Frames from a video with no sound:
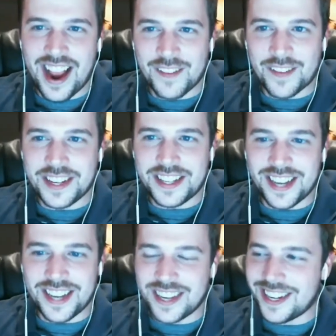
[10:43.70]
have
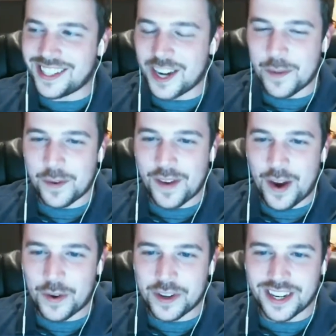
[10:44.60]
a decent number of
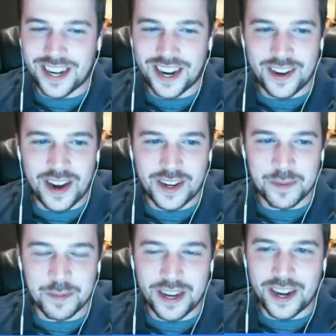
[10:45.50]
hours. Like I
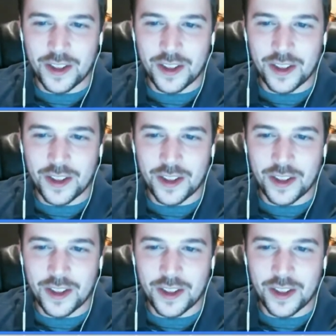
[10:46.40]
completed